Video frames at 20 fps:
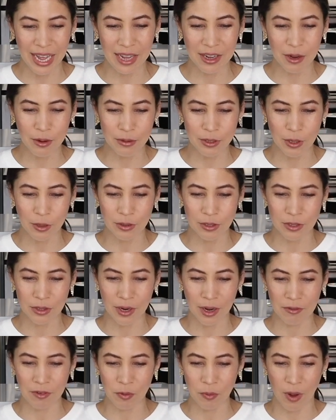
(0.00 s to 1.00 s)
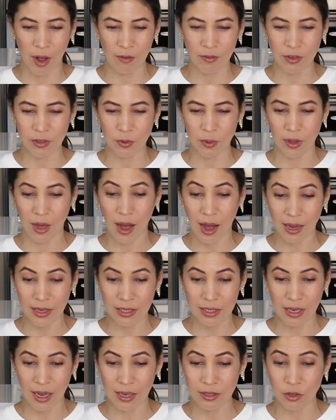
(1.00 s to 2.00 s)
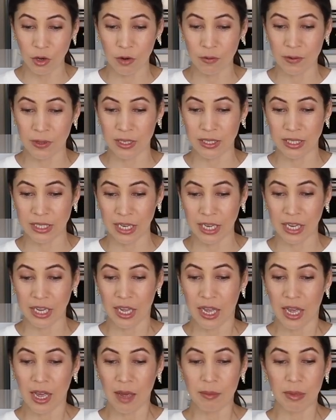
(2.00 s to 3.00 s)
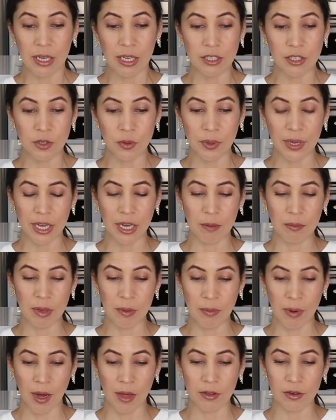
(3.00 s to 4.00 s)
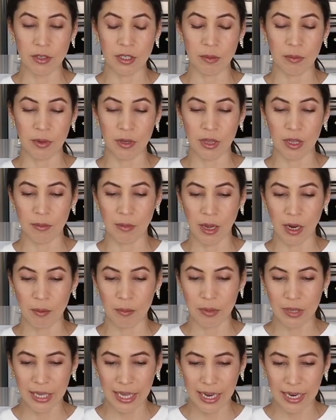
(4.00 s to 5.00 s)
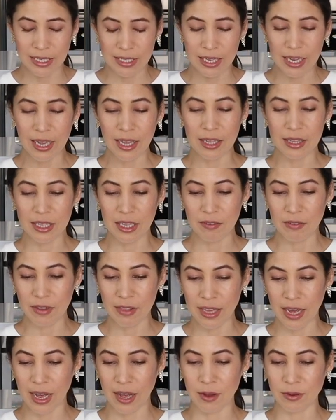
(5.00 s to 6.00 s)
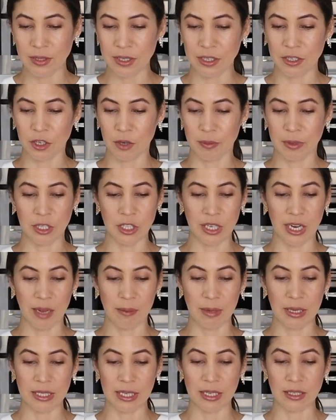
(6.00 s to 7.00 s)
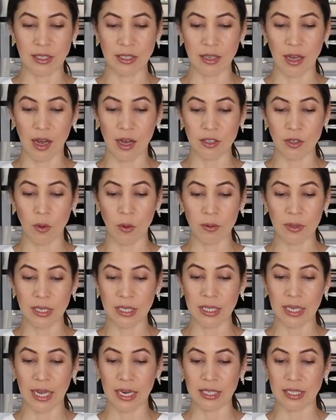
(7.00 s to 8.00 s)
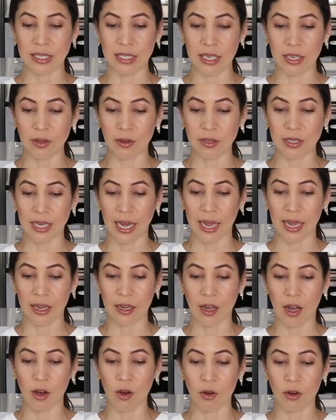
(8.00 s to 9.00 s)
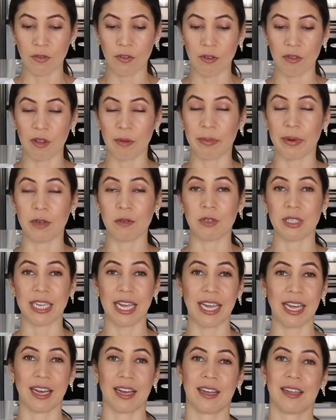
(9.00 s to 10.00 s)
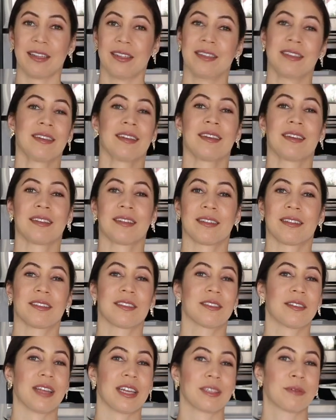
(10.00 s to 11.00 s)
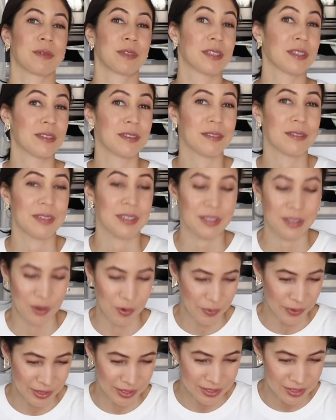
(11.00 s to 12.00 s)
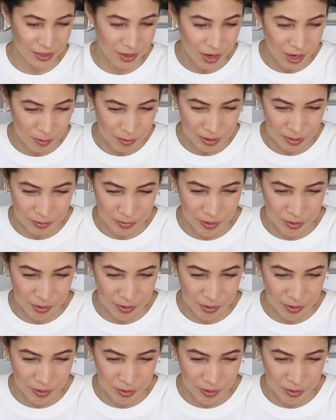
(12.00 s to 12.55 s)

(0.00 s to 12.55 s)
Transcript: Eggo toaster oven waffles with hot sauce over the sink because you can't be bothered to put them on a plate. Leaving the house in your pajamas and socks only to get a single Diet Coke from the bodega. So that's what is going into goblin